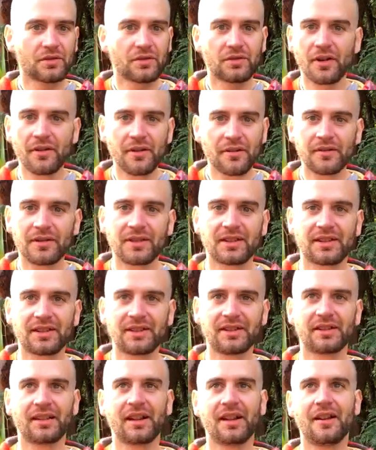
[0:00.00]
Don't
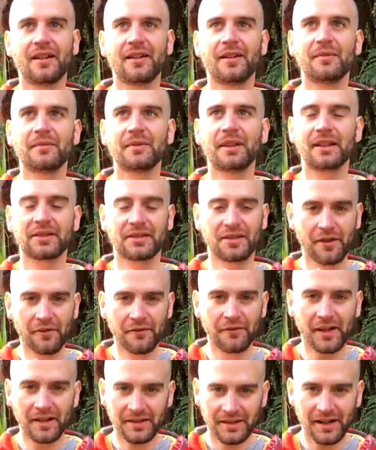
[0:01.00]
get so
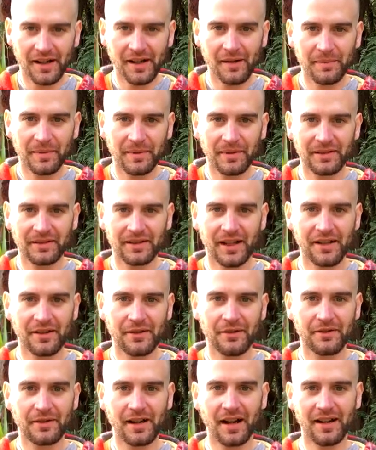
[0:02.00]
fucked up that
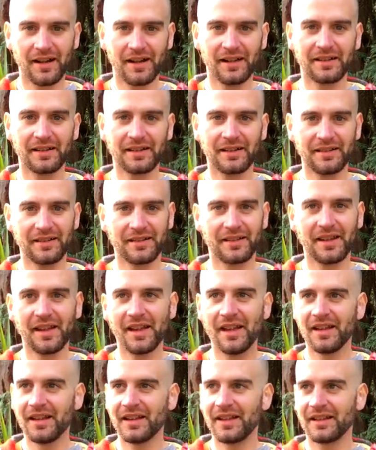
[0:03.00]
you can't
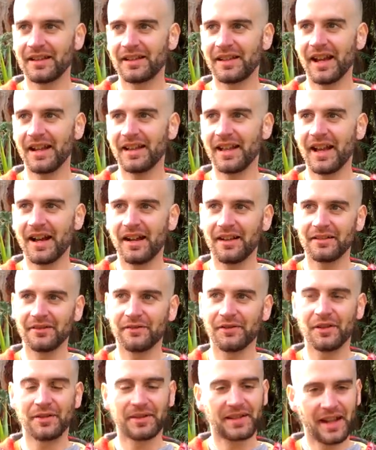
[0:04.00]
get out
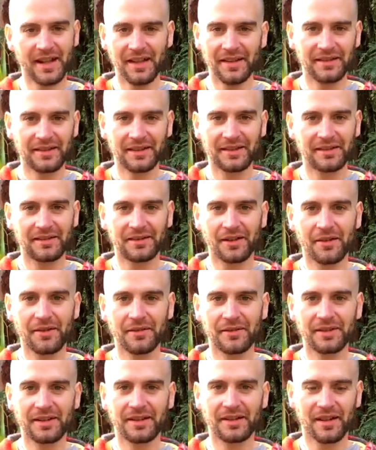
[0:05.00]
of your tent.
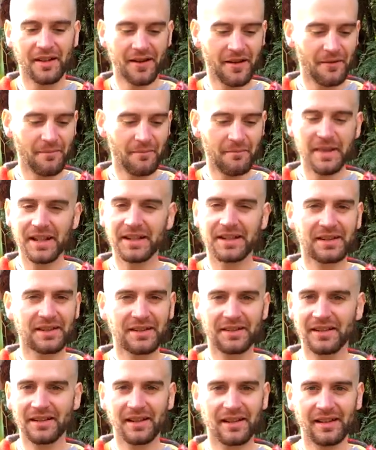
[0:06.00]
Don't
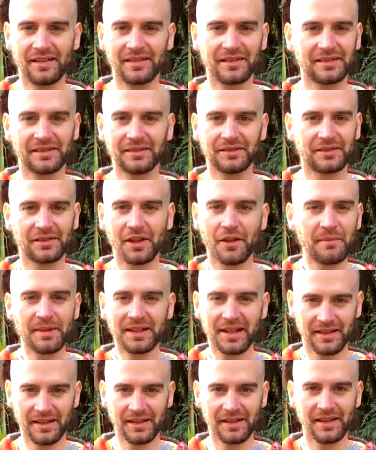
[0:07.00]
miss
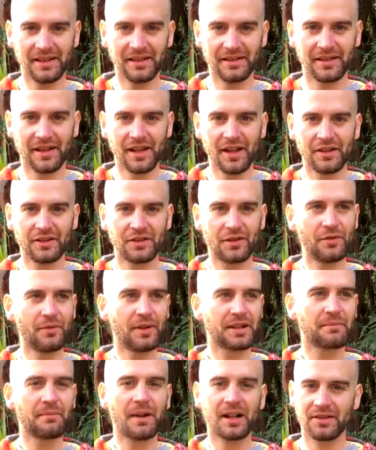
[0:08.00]
anything. Do
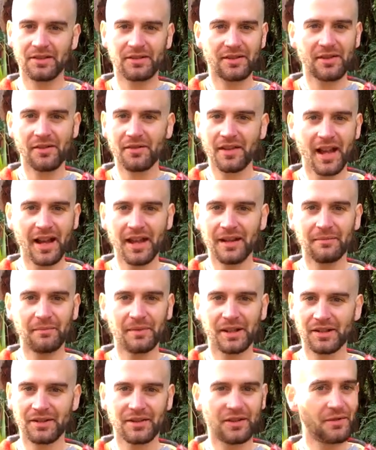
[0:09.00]
as much as you can
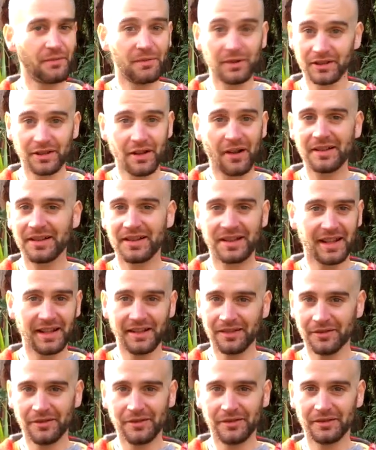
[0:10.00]
because you will not see
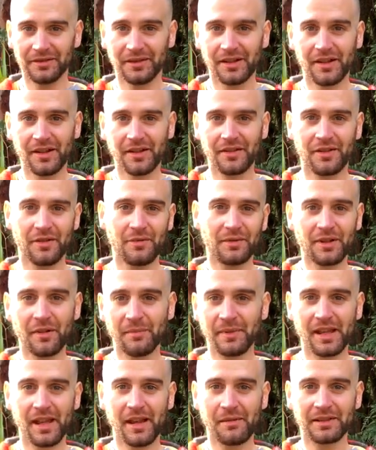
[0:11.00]
it all. You will not
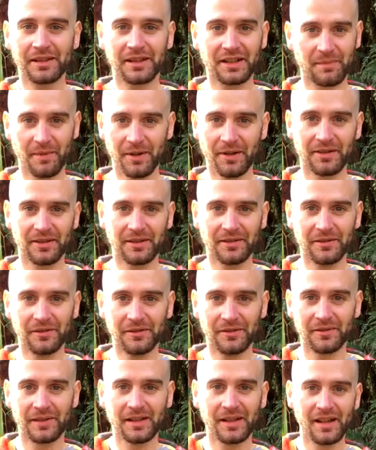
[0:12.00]
be able to experience it
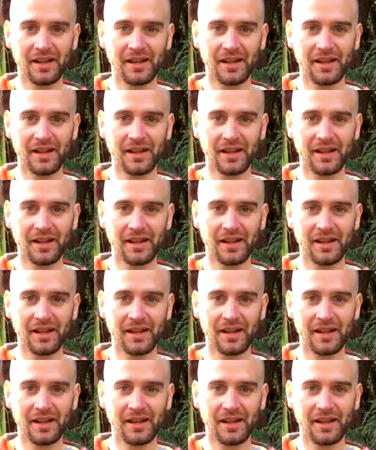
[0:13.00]
all.